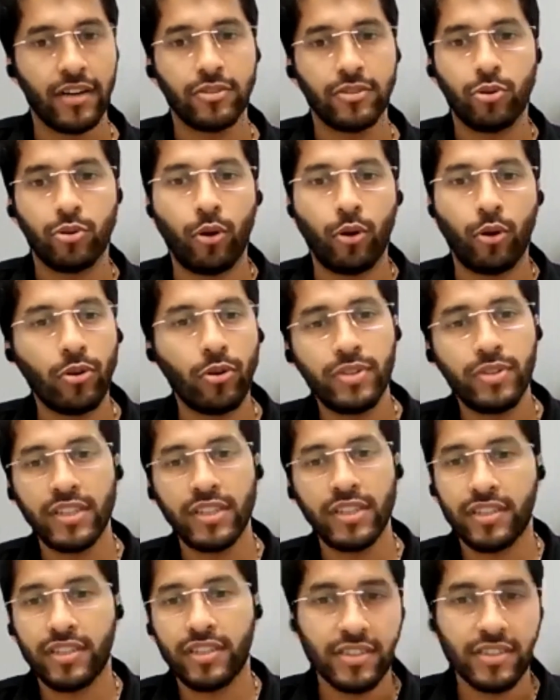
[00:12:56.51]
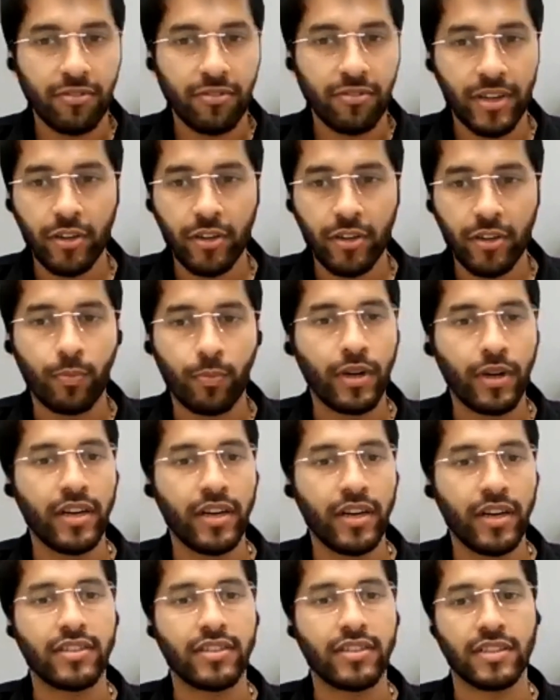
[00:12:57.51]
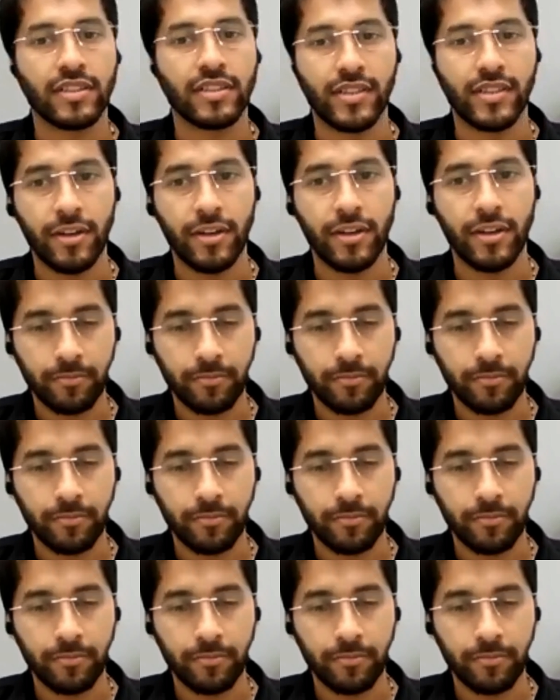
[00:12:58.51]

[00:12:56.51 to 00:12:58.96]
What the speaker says: So all of these things are very openly discussed there.